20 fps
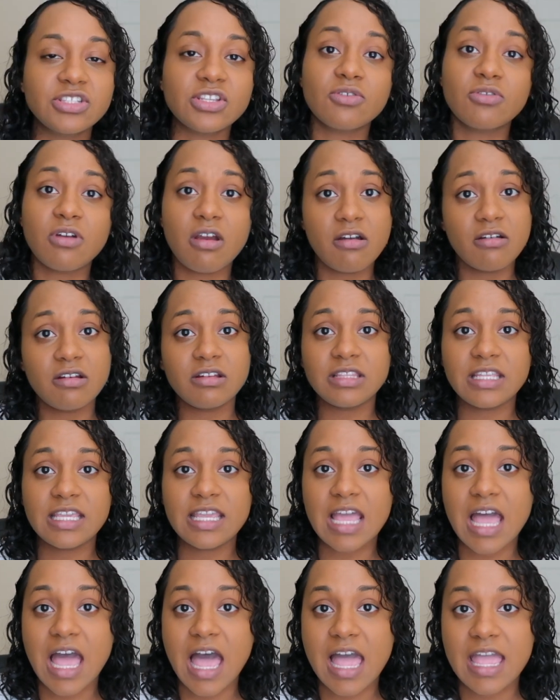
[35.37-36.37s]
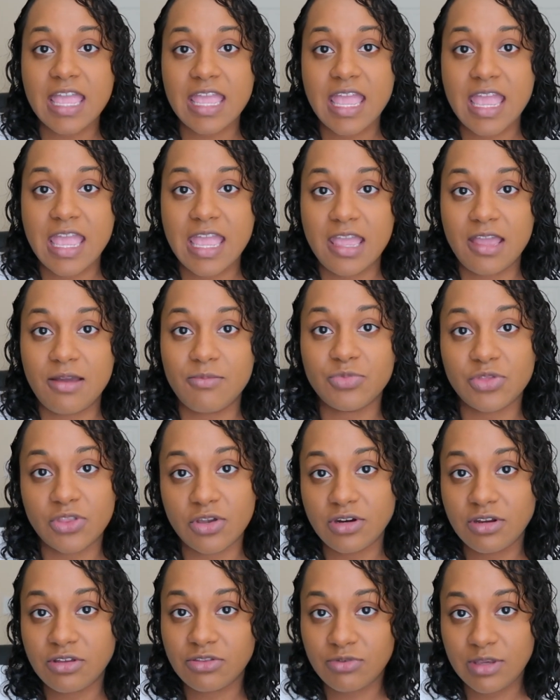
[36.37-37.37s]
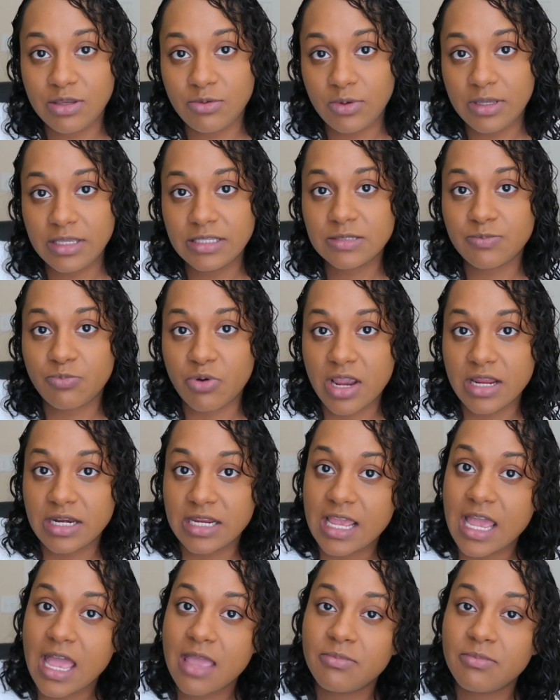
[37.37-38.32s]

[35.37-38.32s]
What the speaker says: So currently I am 33 weeks pregnant.